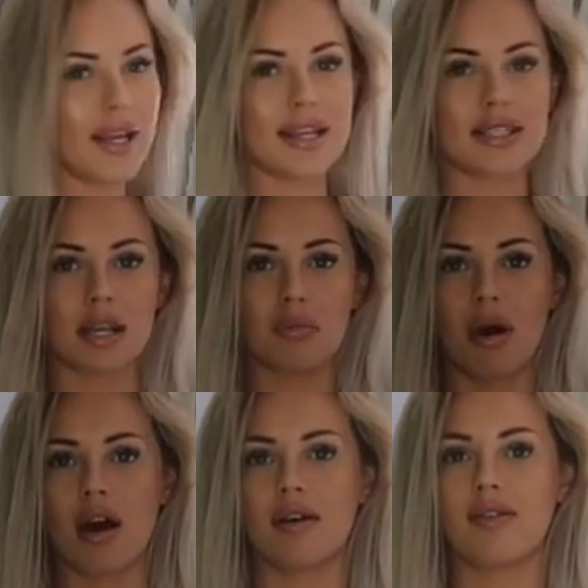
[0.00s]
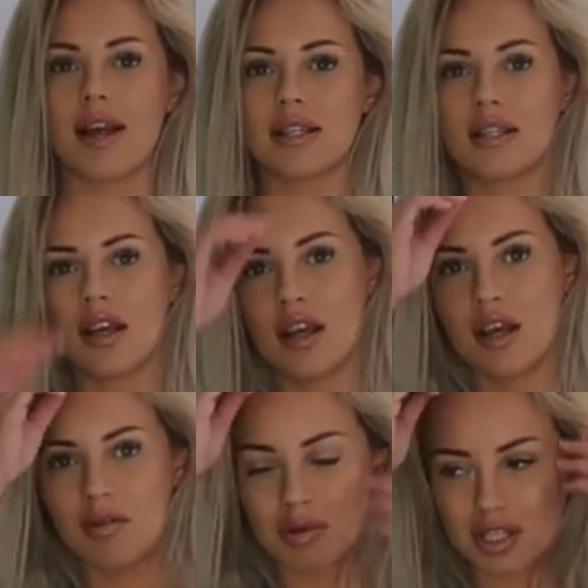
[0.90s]
like it's like a perfect
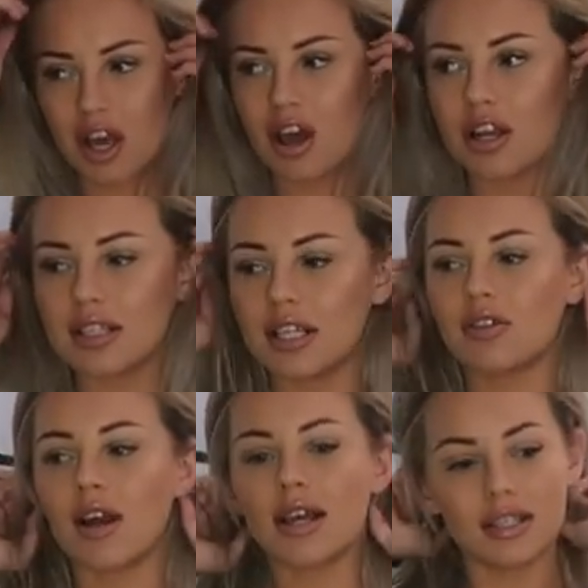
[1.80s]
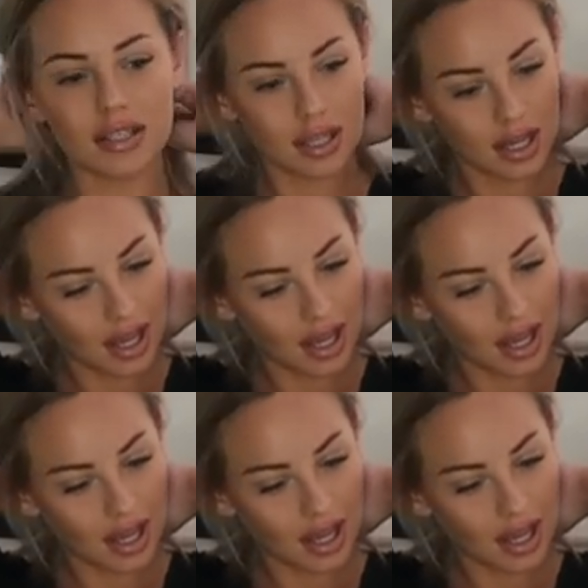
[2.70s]
maternity dress.